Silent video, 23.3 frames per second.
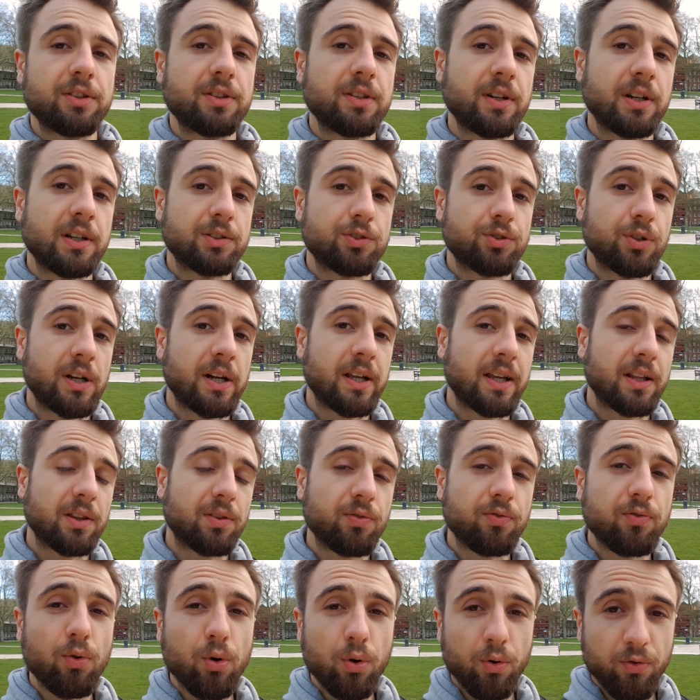tra training it
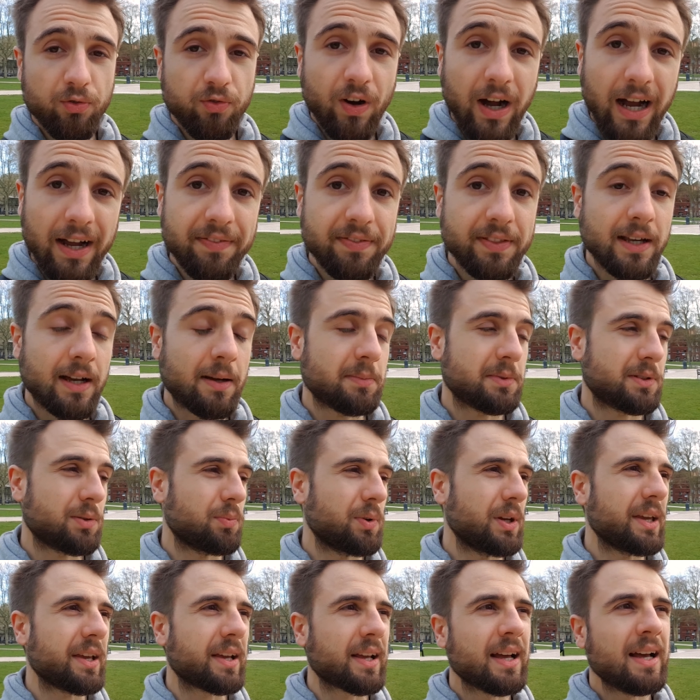four to five times a
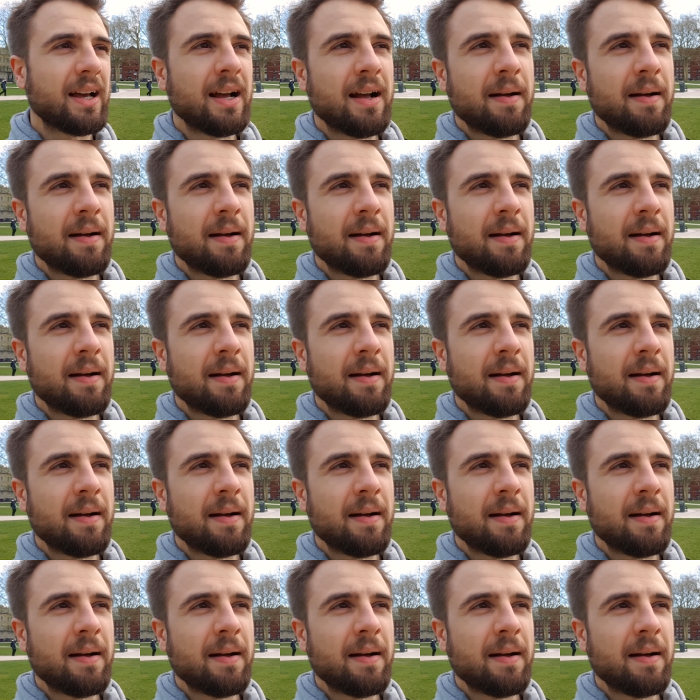week.